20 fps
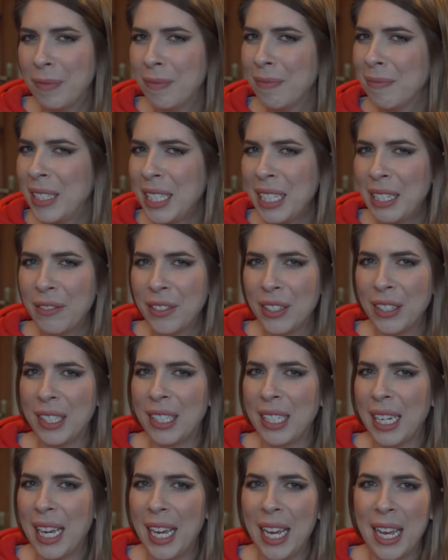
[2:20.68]
to even
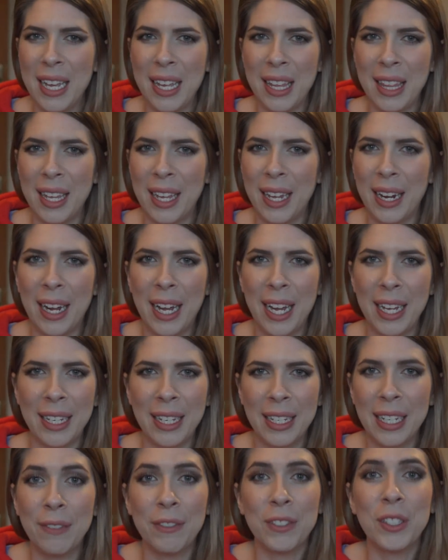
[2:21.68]
say that I
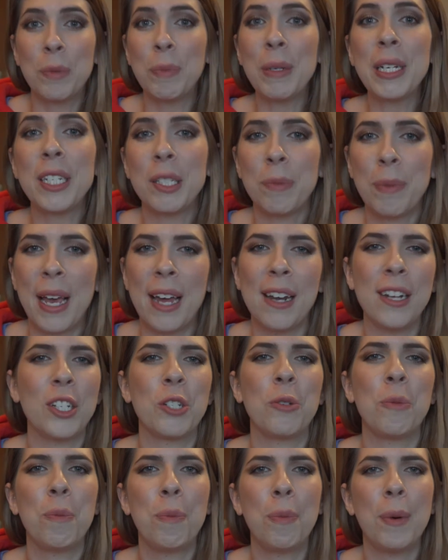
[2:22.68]
can even speak
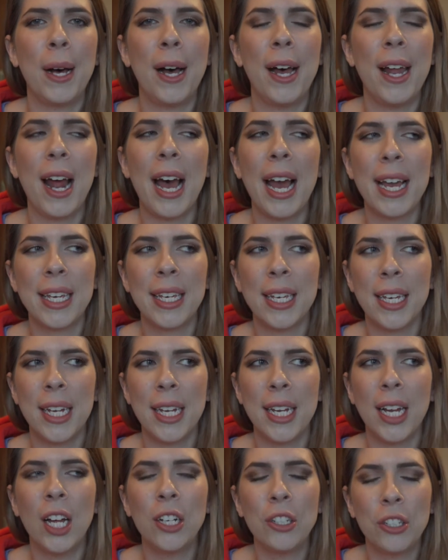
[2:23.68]
Spanish, but I
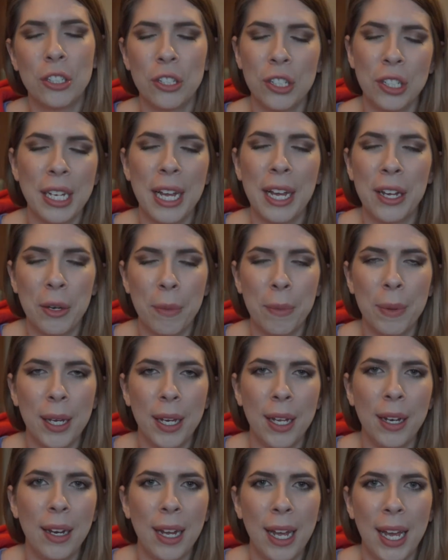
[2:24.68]
can understand a
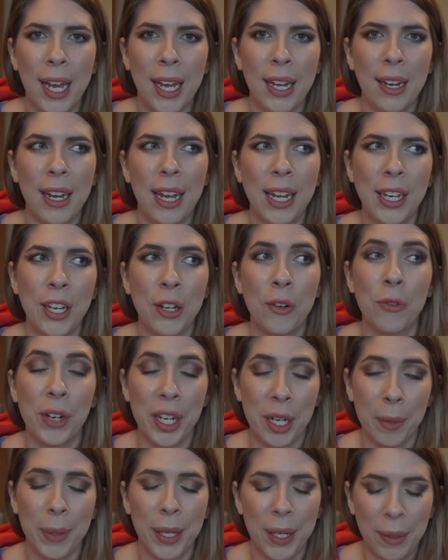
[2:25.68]
bit and I can read
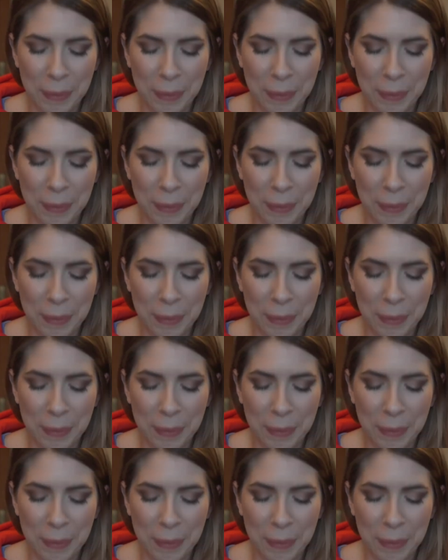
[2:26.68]
a bit.